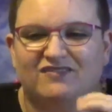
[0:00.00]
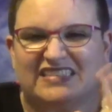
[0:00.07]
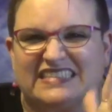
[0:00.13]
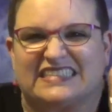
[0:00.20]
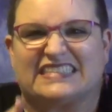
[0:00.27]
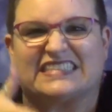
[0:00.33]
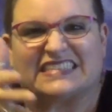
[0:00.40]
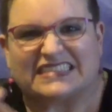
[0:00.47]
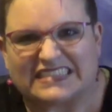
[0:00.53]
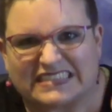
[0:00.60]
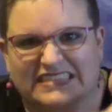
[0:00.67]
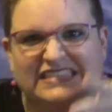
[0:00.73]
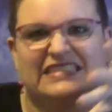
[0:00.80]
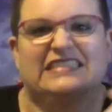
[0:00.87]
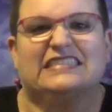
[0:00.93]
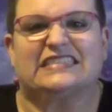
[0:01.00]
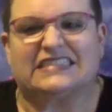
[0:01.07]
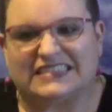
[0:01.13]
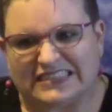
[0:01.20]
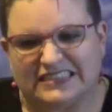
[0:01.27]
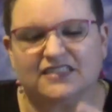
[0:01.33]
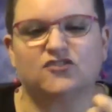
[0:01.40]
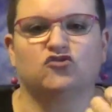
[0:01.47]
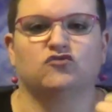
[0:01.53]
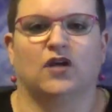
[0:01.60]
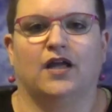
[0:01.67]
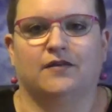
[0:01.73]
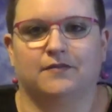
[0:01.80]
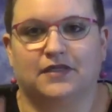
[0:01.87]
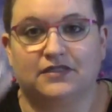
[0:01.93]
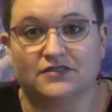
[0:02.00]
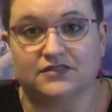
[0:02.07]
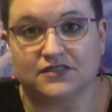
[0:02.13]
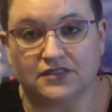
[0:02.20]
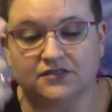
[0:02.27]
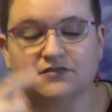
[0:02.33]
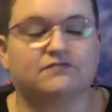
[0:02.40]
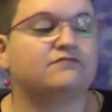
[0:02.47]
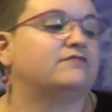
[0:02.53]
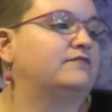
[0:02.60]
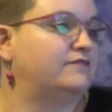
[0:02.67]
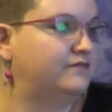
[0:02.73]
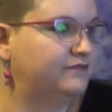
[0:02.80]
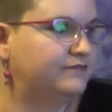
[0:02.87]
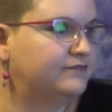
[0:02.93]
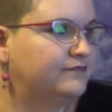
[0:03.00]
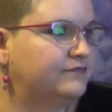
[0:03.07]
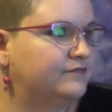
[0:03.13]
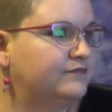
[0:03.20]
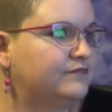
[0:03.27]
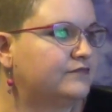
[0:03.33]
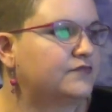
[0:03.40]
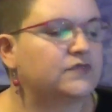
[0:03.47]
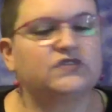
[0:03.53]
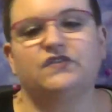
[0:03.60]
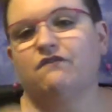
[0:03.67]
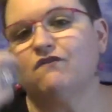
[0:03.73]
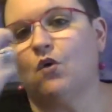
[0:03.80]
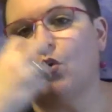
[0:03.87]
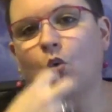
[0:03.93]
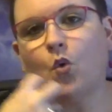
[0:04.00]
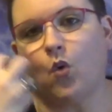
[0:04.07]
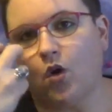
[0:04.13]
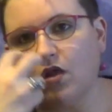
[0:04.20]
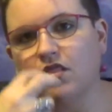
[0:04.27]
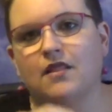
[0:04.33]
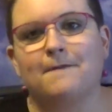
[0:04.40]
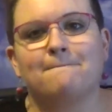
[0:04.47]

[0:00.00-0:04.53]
And so they have limited communication, so you would have to communicate more gesturally.